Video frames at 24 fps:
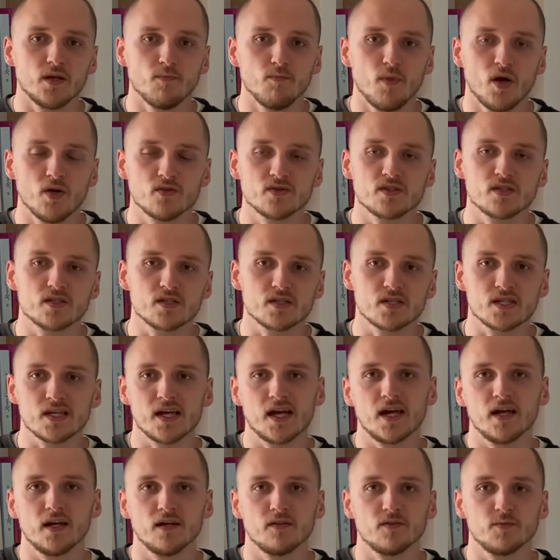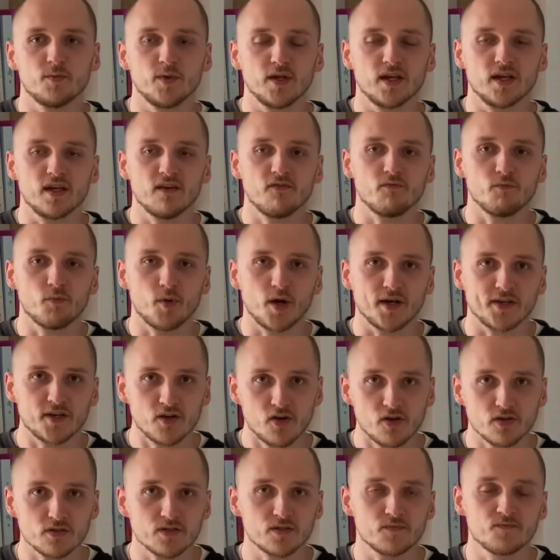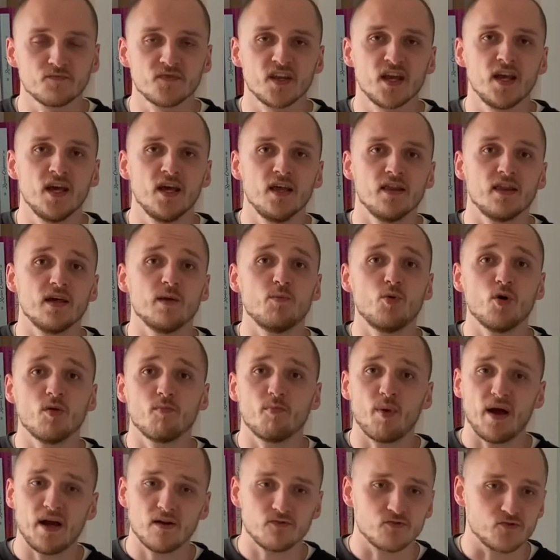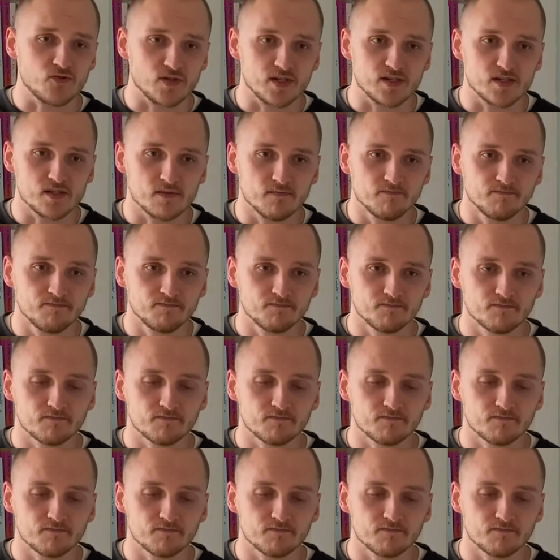Moses had been given by God, they put boundaries.